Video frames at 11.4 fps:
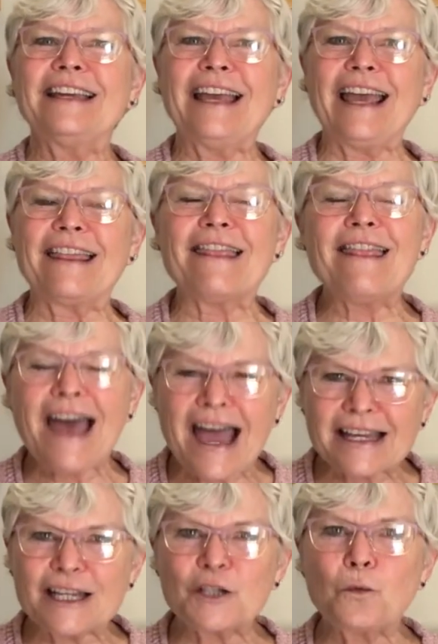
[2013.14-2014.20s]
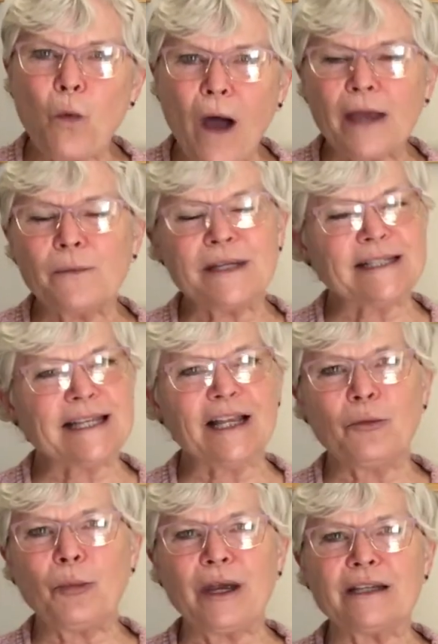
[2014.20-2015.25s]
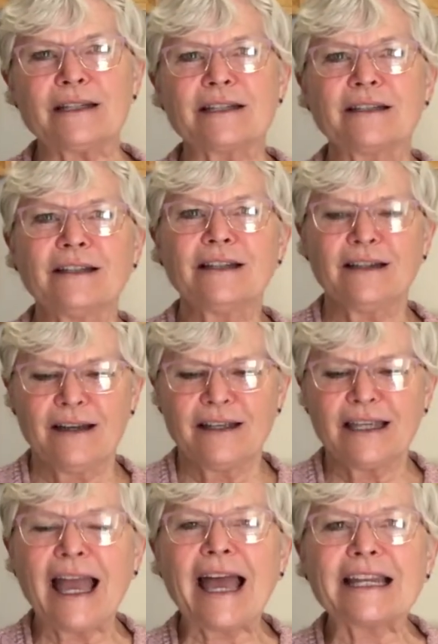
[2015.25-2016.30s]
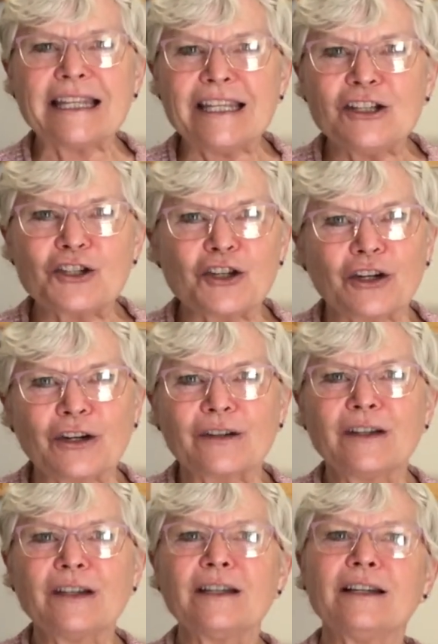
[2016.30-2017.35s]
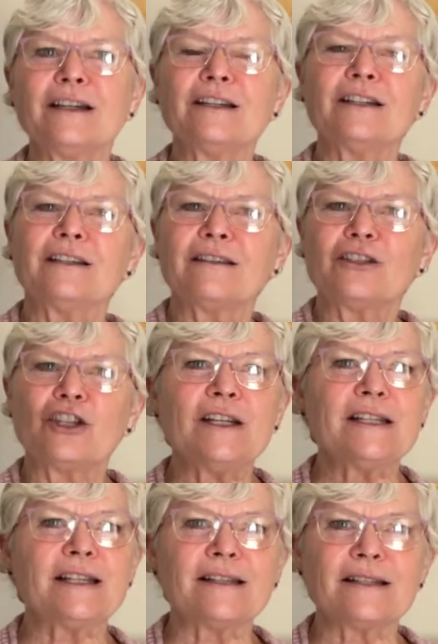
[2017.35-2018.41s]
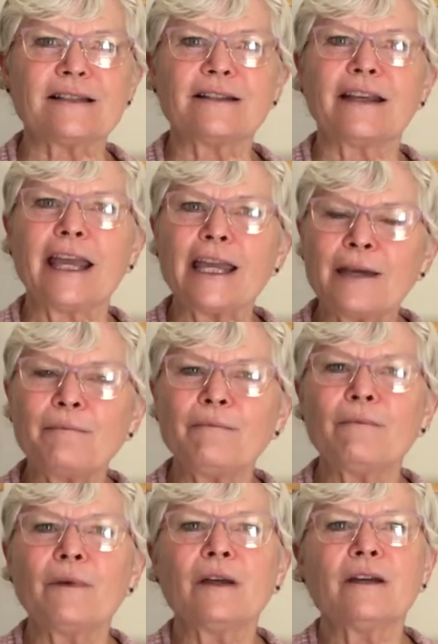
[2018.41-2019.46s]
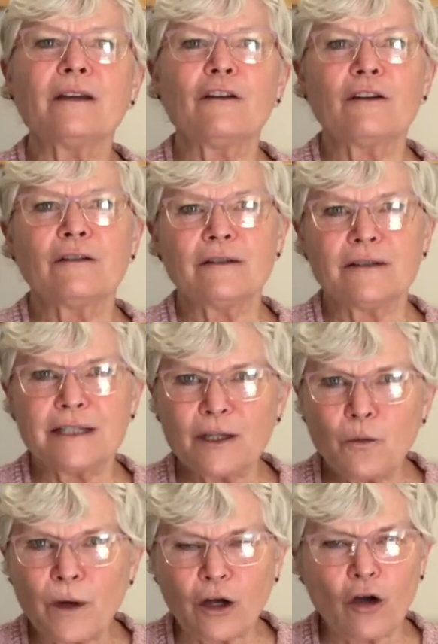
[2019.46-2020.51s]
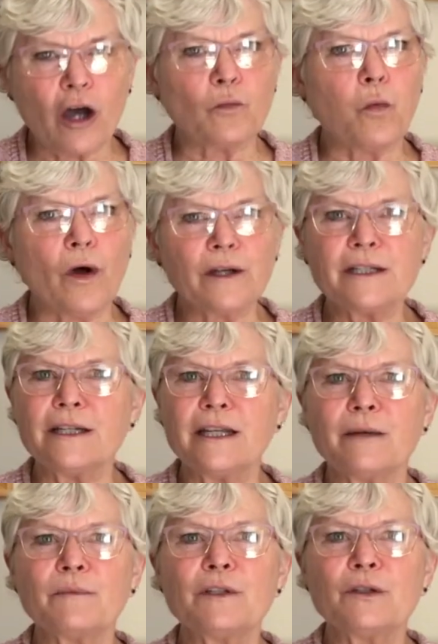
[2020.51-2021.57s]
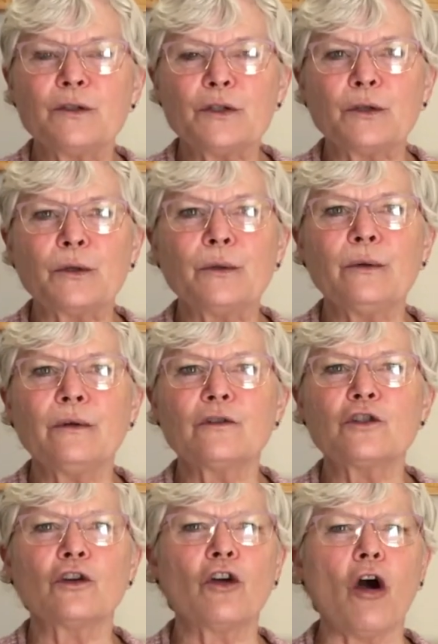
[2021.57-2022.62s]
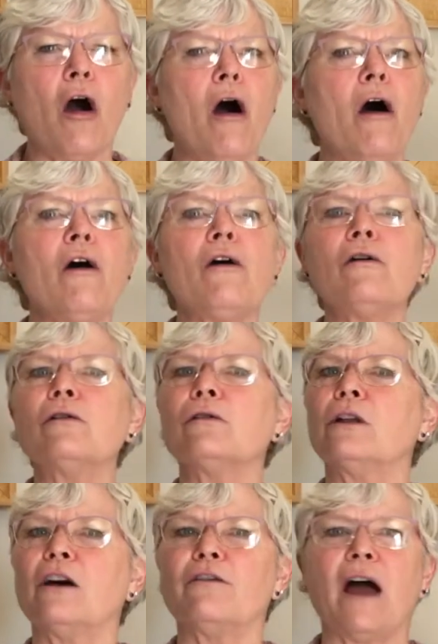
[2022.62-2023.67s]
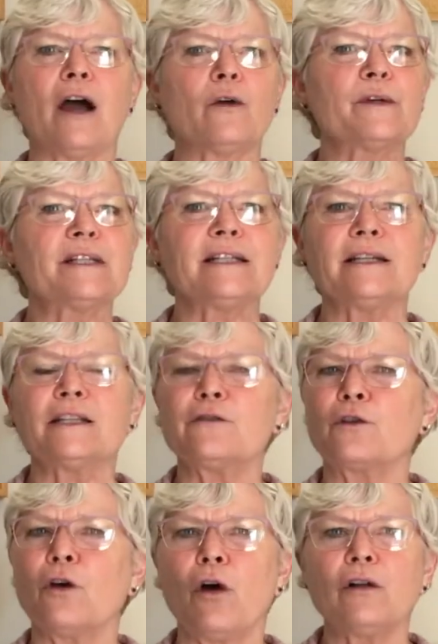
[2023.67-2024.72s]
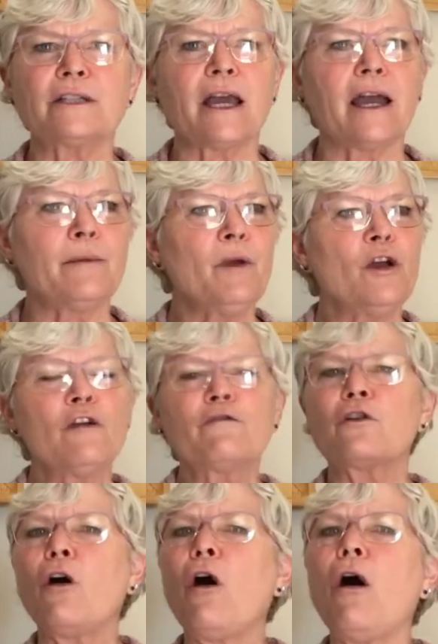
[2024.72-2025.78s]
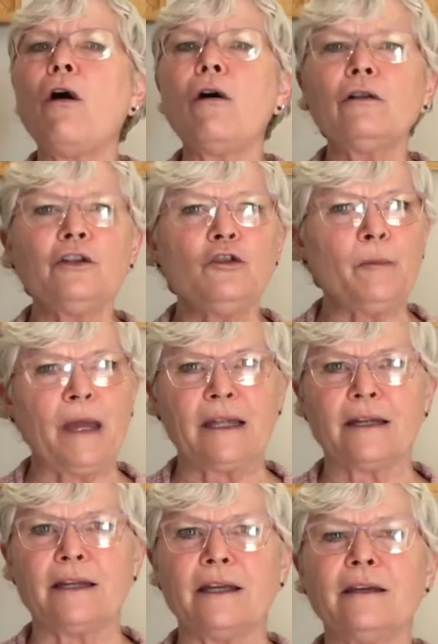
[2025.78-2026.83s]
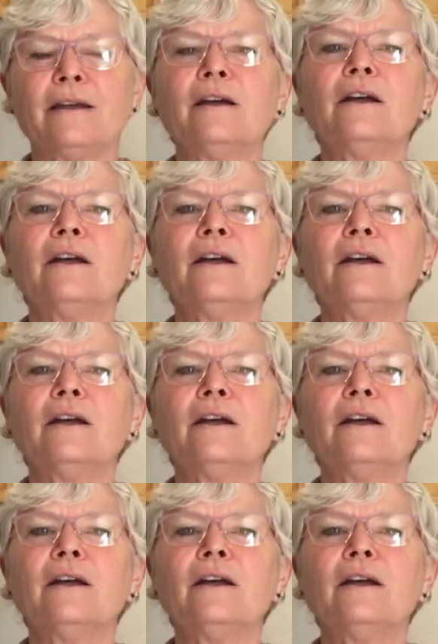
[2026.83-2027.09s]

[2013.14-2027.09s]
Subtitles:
And that is why we celebrate at Easter. Jesus came, did what God wanted him to do, took all of our sins for all time, for all humanity,